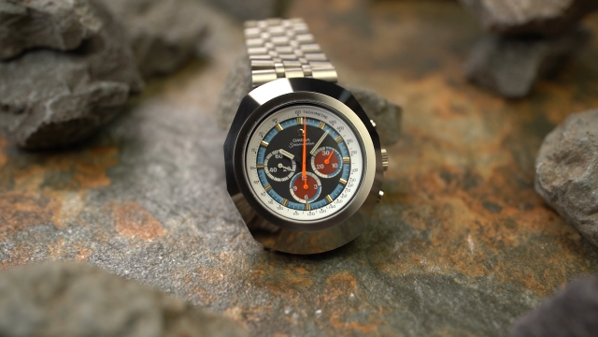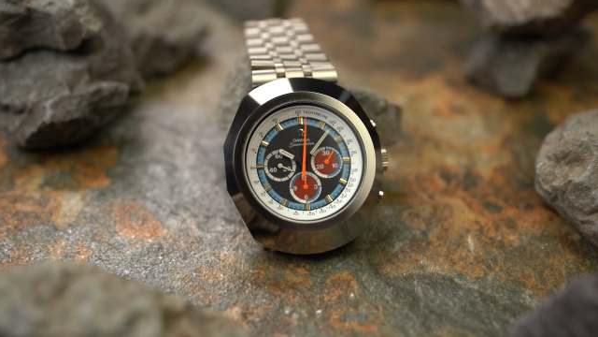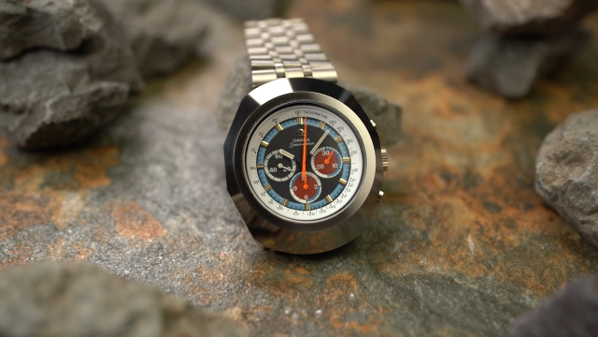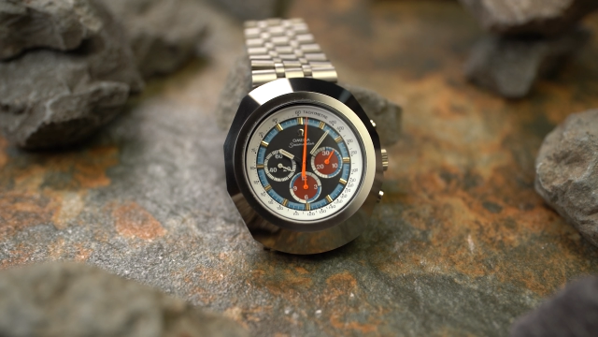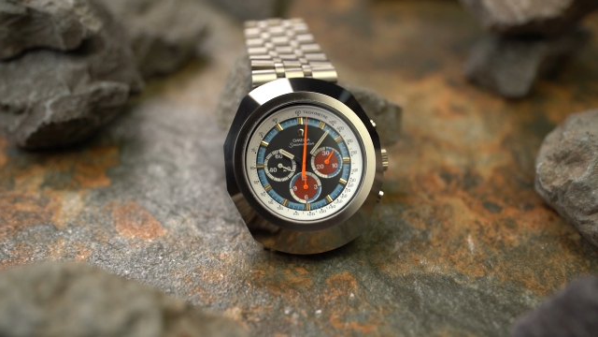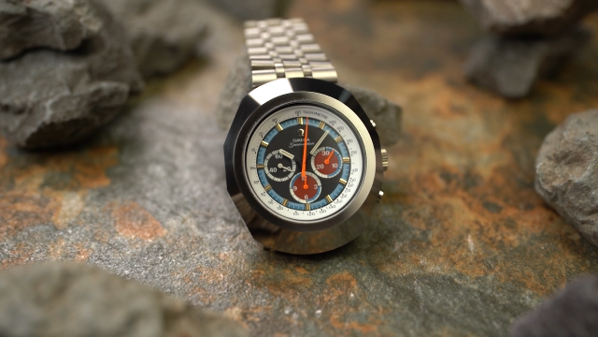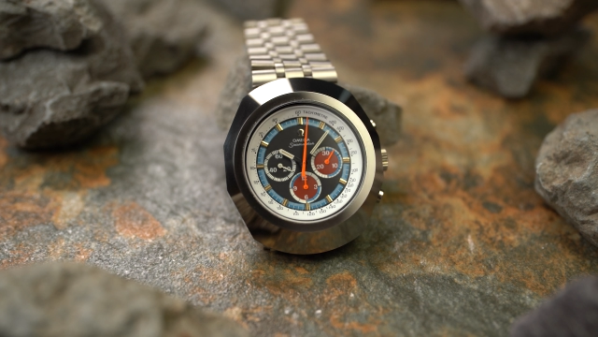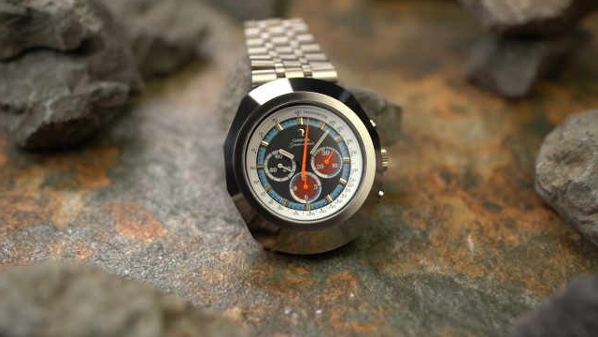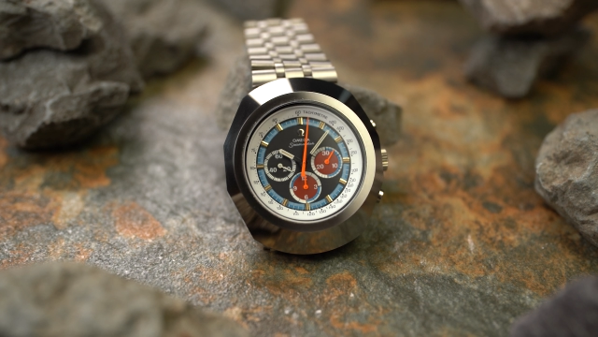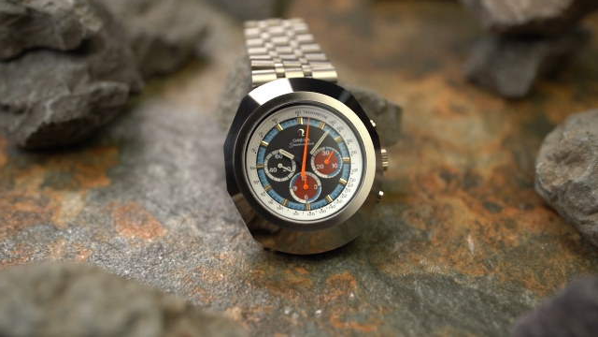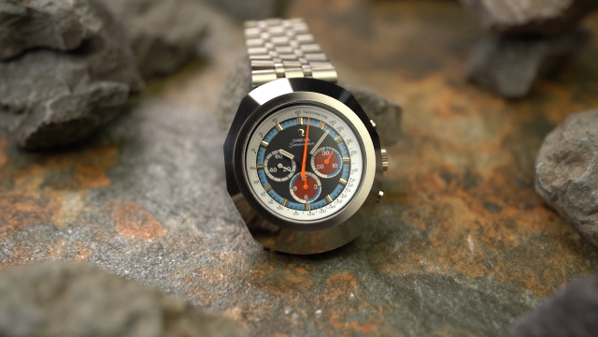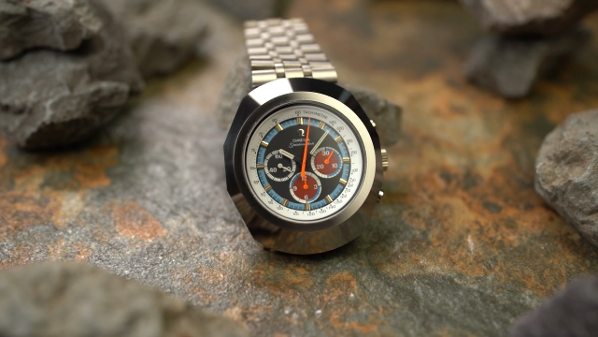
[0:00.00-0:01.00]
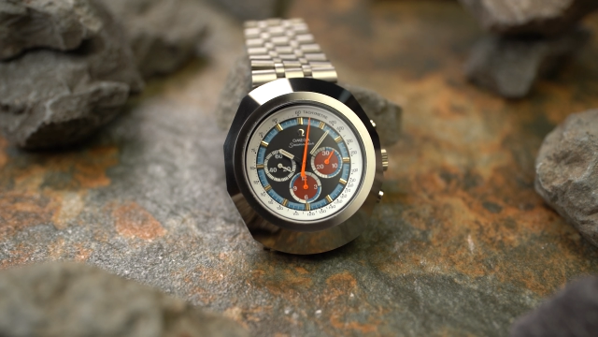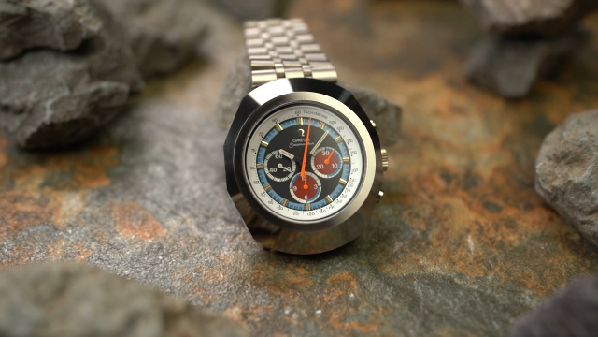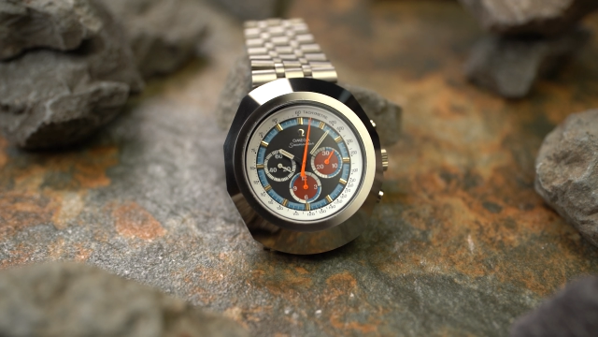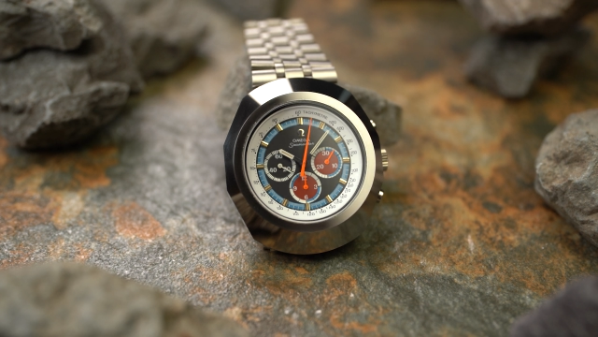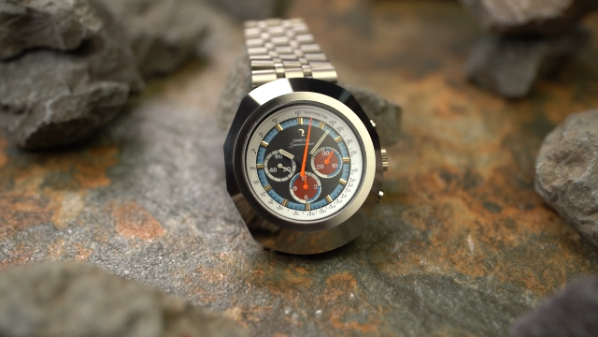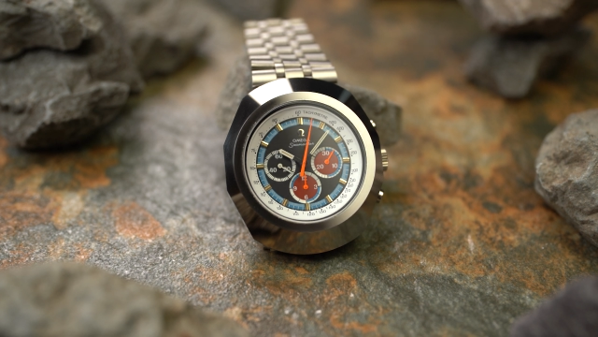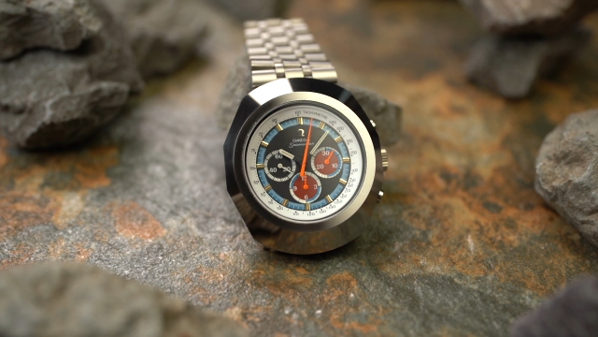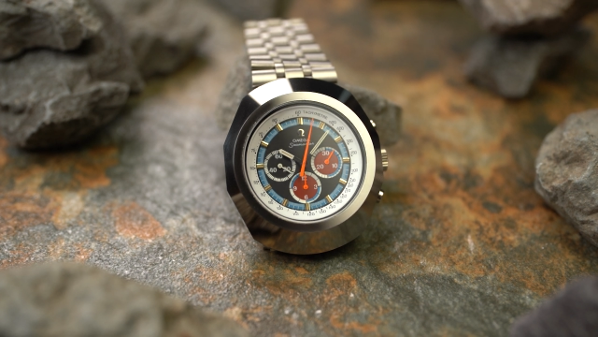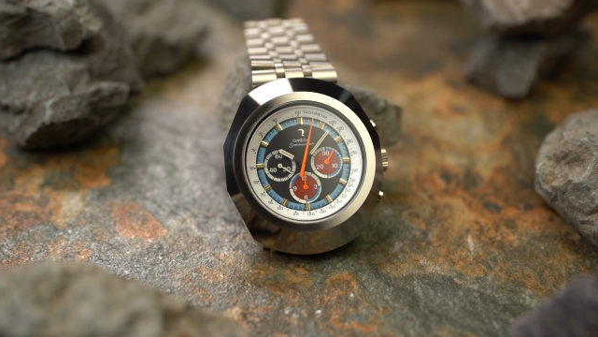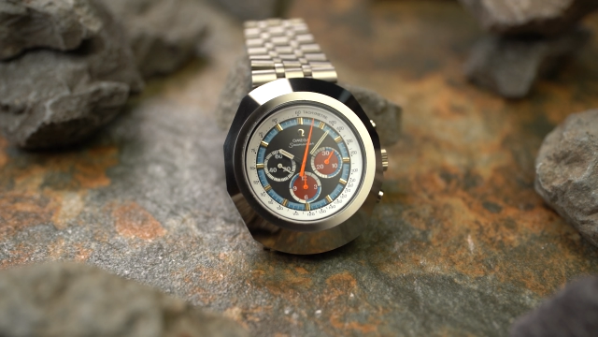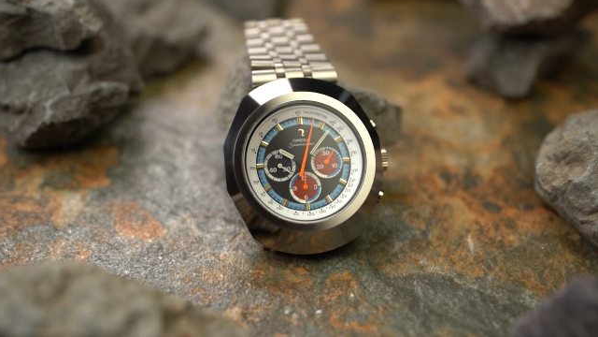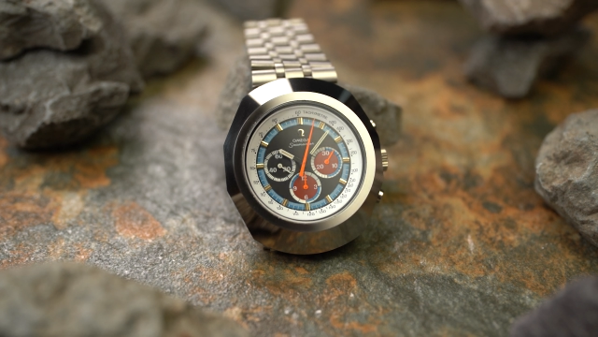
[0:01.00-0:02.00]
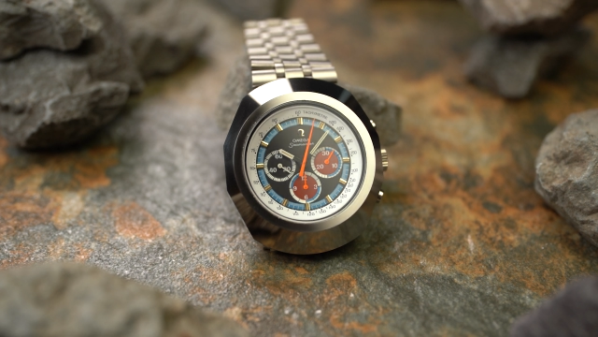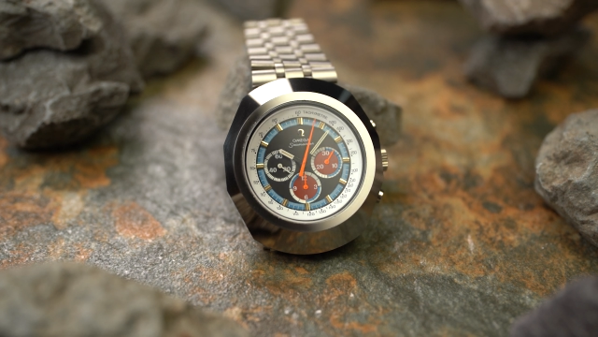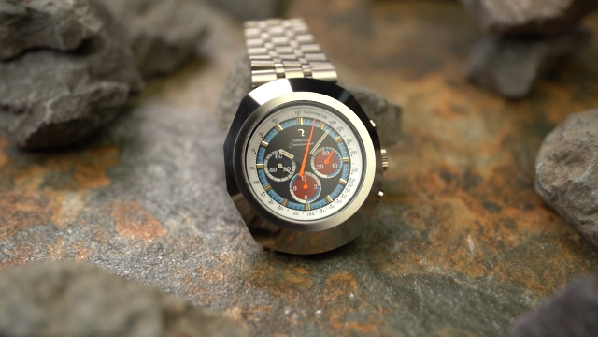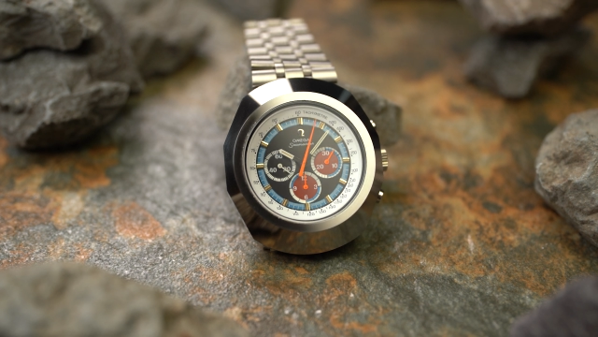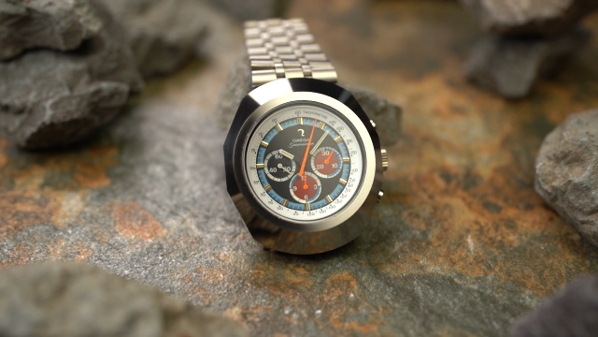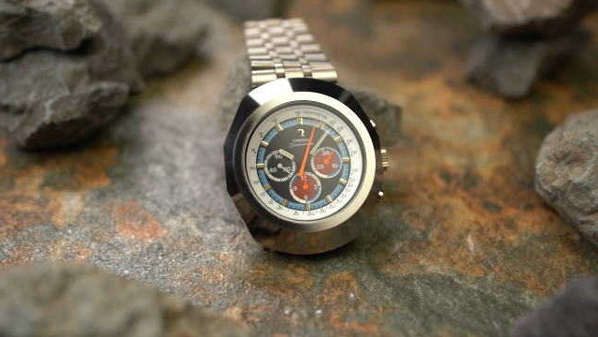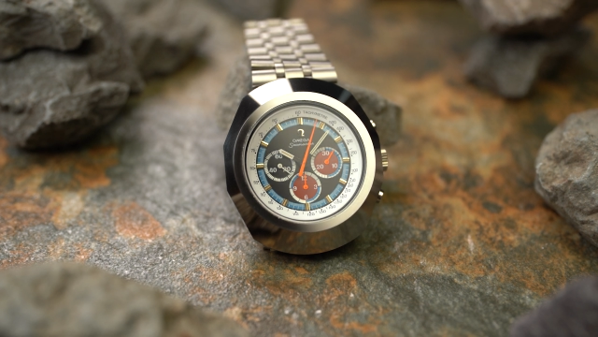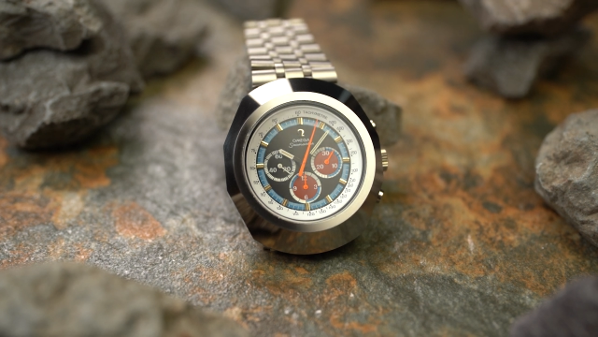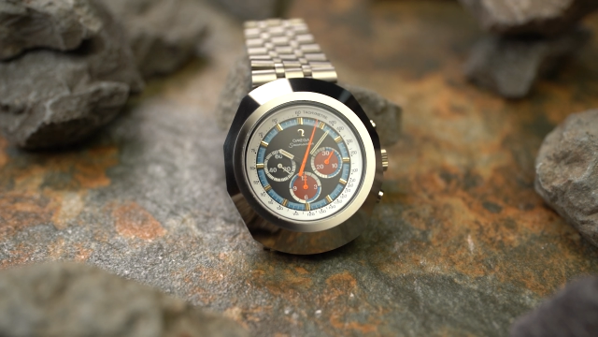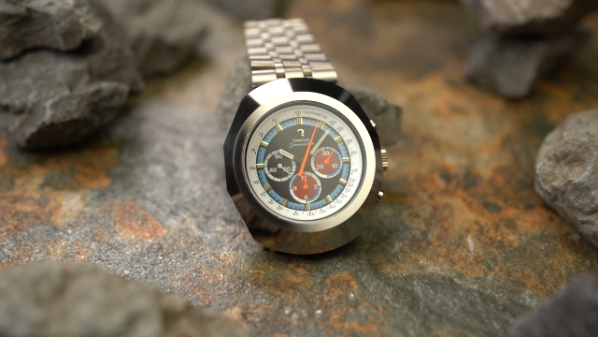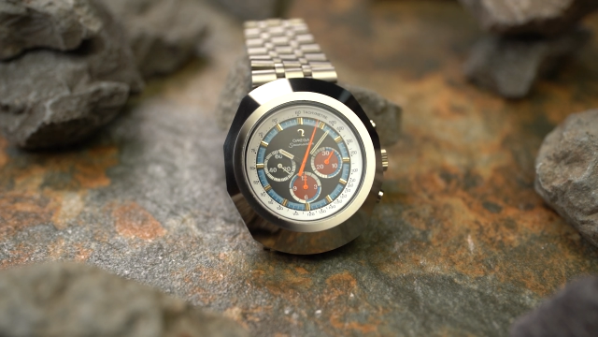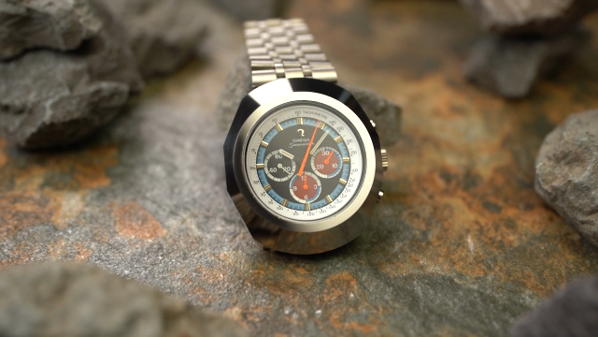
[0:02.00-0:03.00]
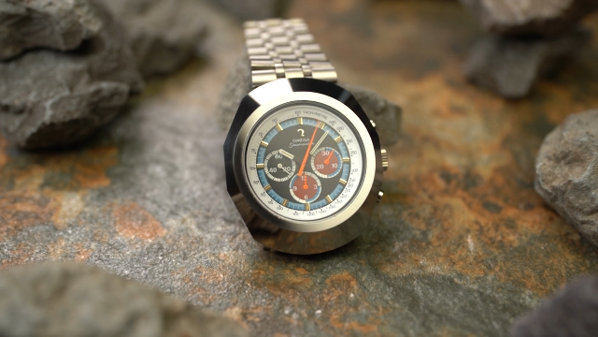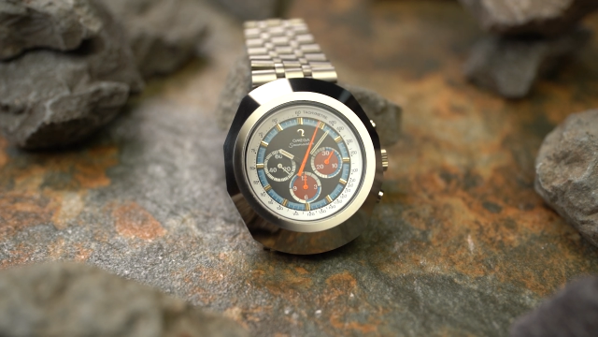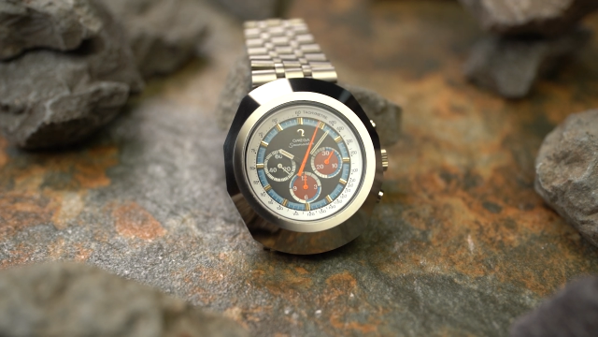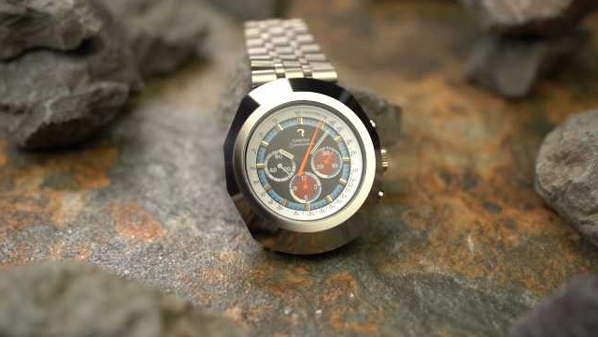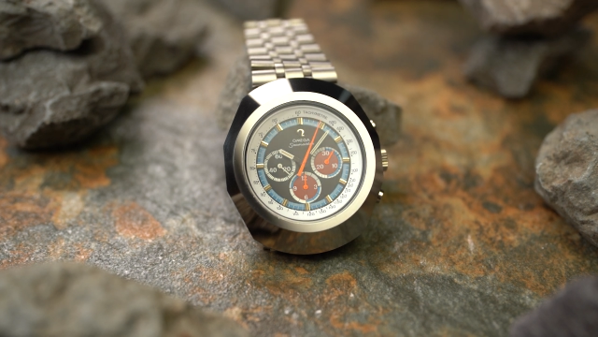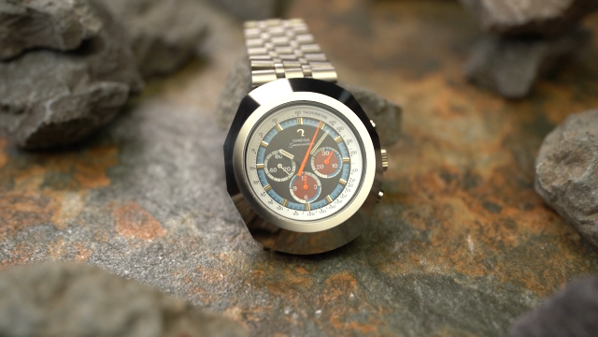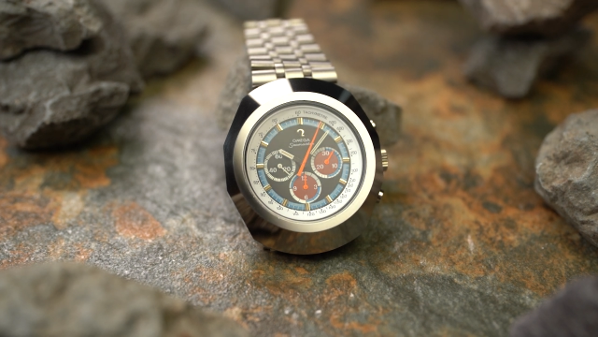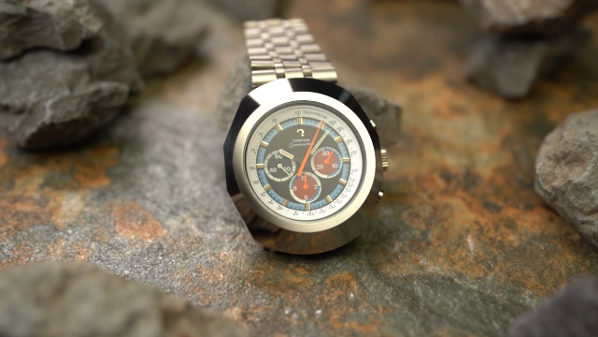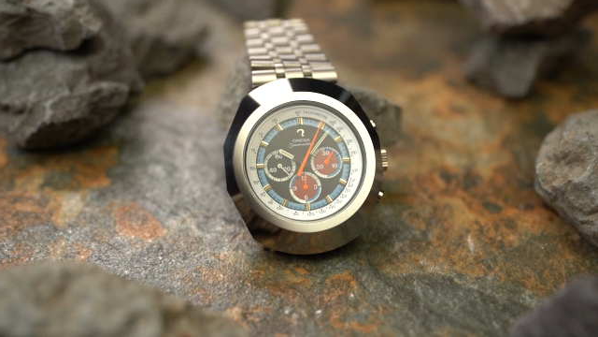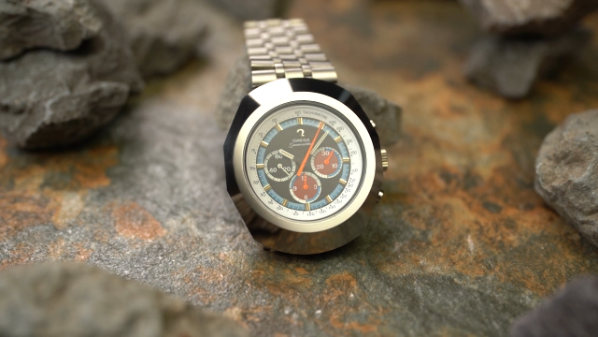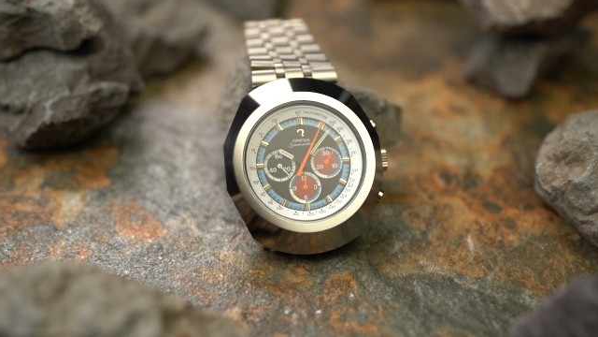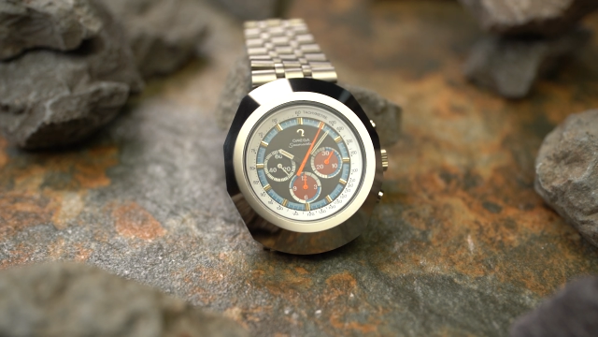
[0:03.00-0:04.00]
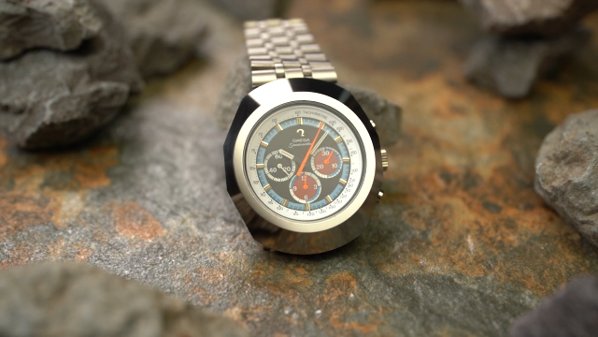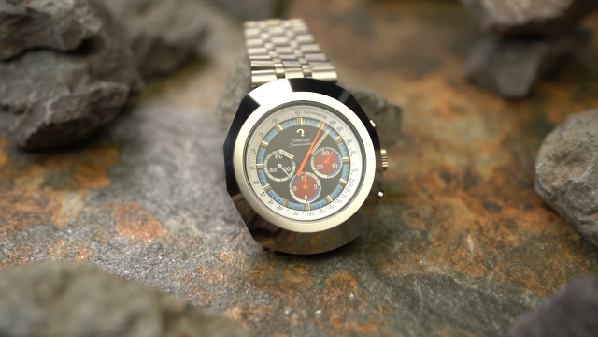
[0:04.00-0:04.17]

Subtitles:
Nobody's mouth can be seen.